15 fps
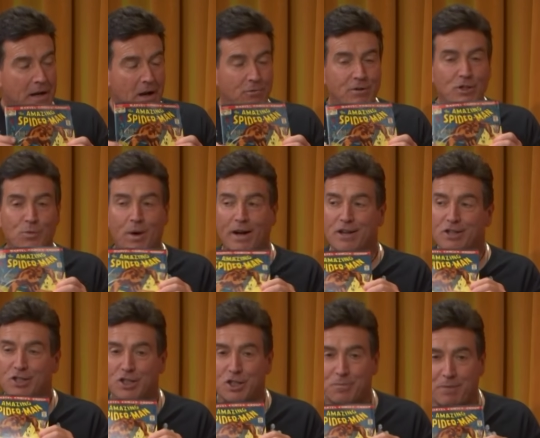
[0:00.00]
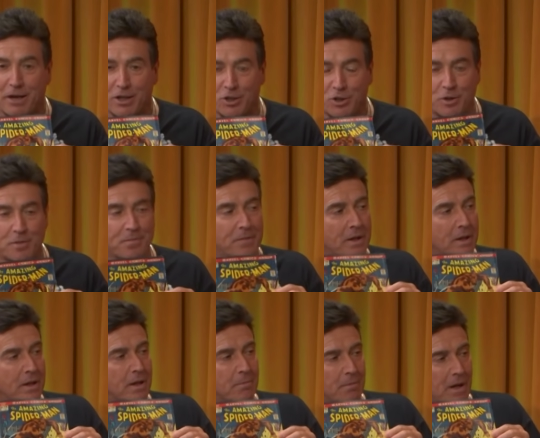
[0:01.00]
Now the reason why this is special,
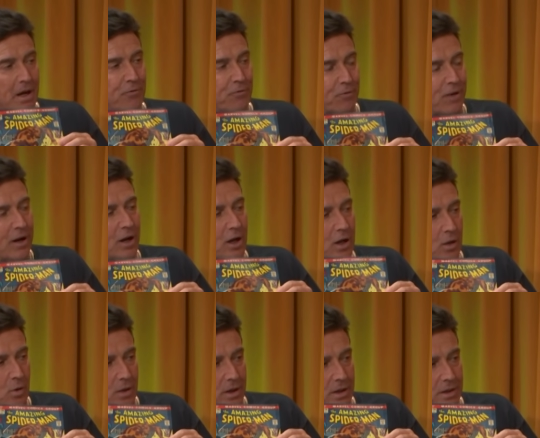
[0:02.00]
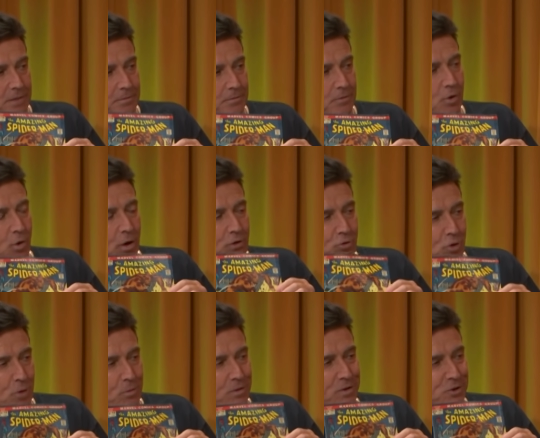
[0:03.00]
my friend Louie, who I grew
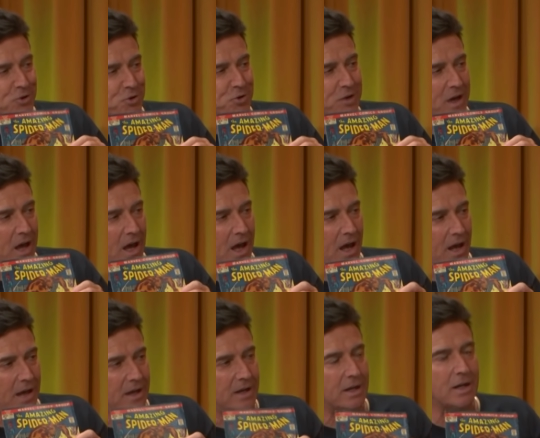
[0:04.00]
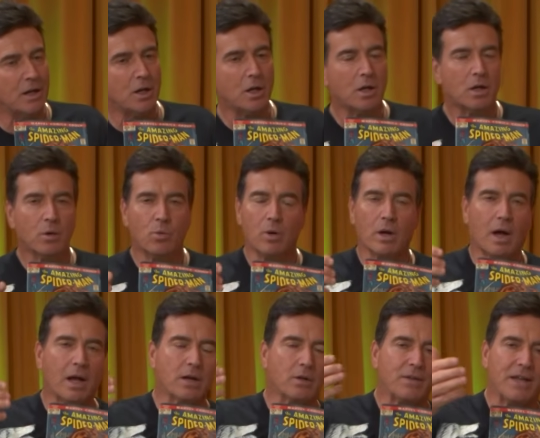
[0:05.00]
up with in junior high, where
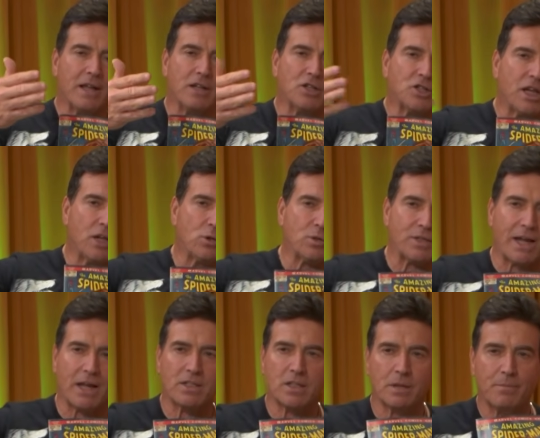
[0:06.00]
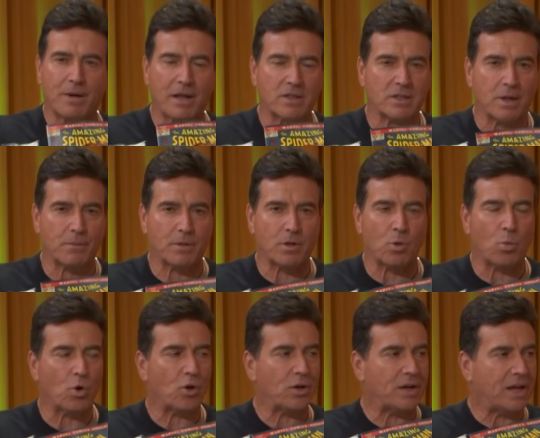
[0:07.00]
I don't know, the English teacher was asking about something, and the
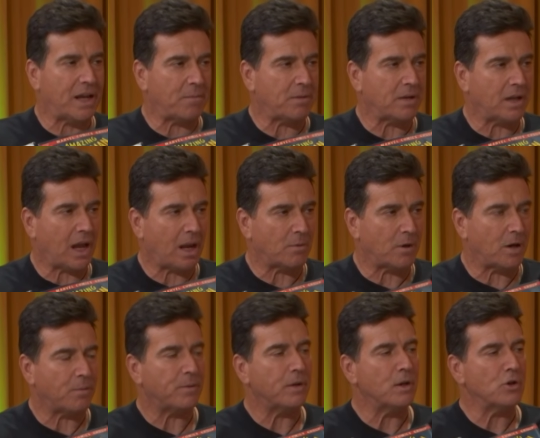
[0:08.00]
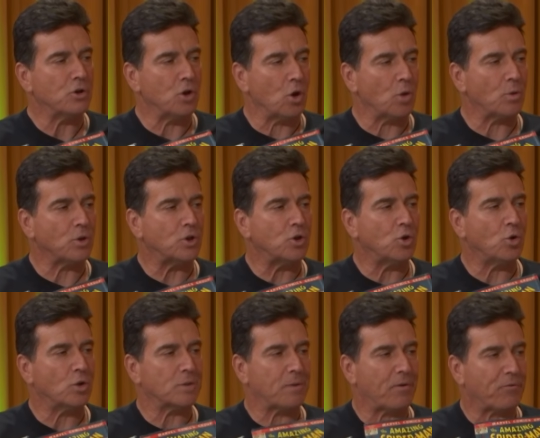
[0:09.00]
word Gibbon came up. The only one who knew it
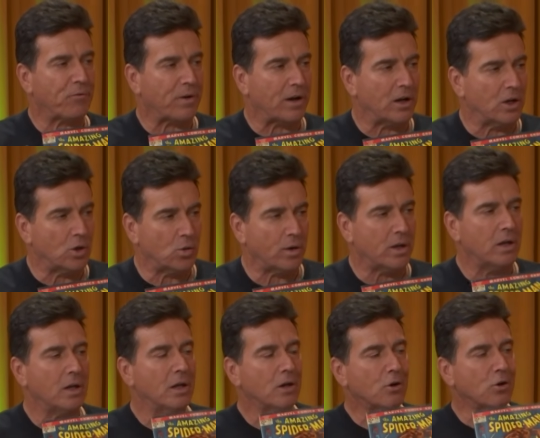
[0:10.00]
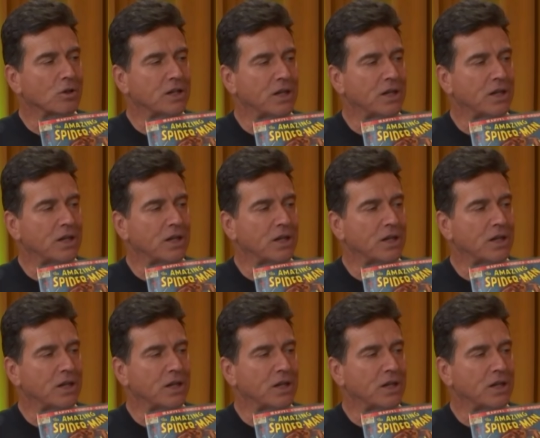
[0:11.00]
was my friend Louie, because